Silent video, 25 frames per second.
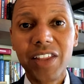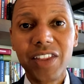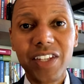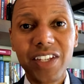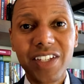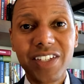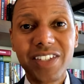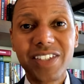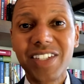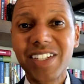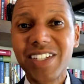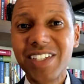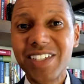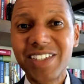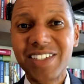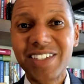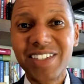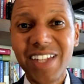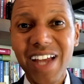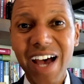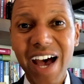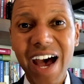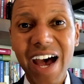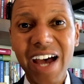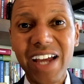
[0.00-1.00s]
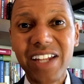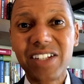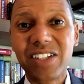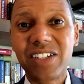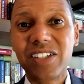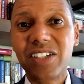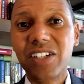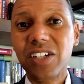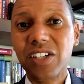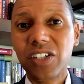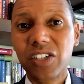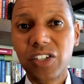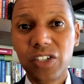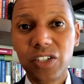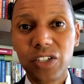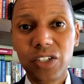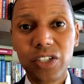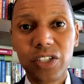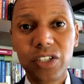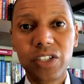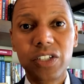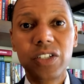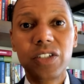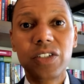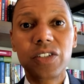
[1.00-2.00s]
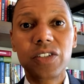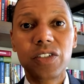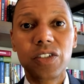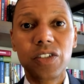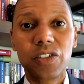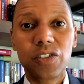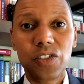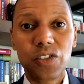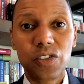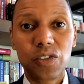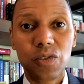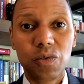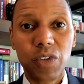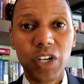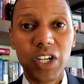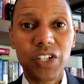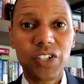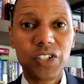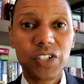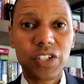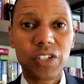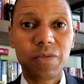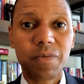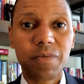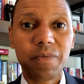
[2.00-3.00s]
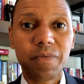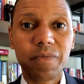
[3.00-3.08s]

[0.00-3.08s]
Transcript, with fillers: this is not a good situation.